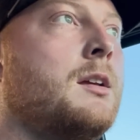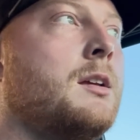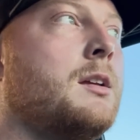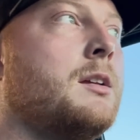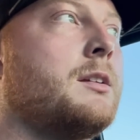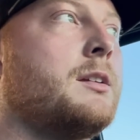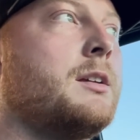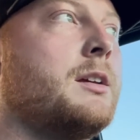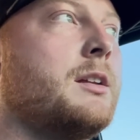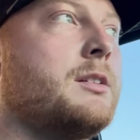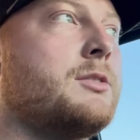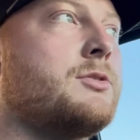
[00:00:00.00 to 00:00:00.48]

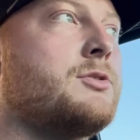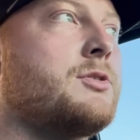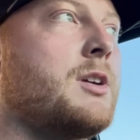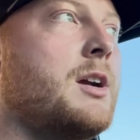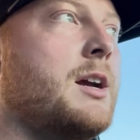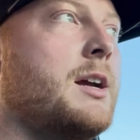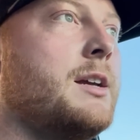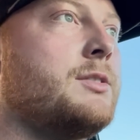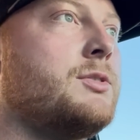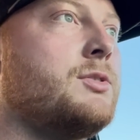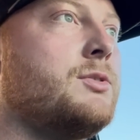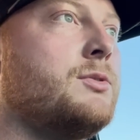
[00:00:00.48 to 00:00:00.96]
gonna
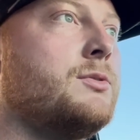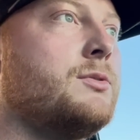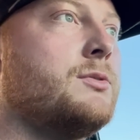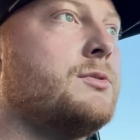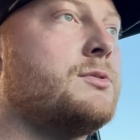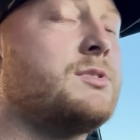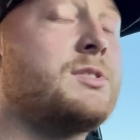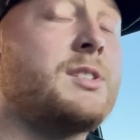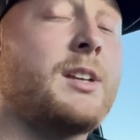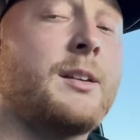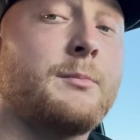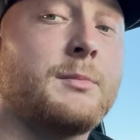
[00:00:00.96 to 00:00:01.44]
try to
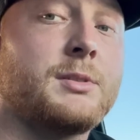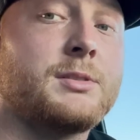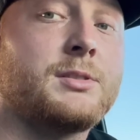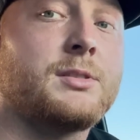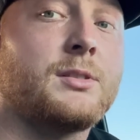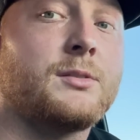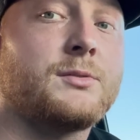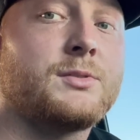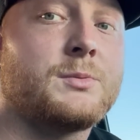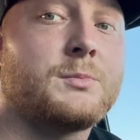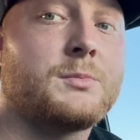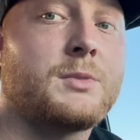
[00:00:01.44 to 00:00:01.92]
save
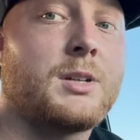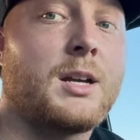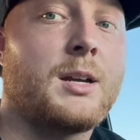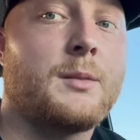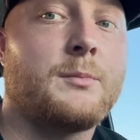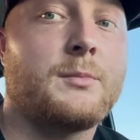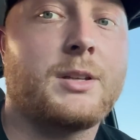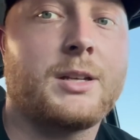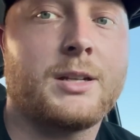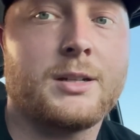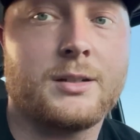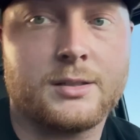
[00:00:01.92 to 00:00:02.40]
myself some
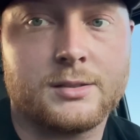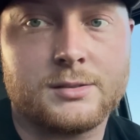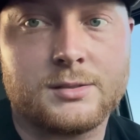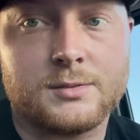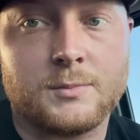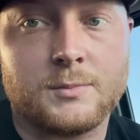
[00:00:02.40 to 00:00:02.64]
time there and some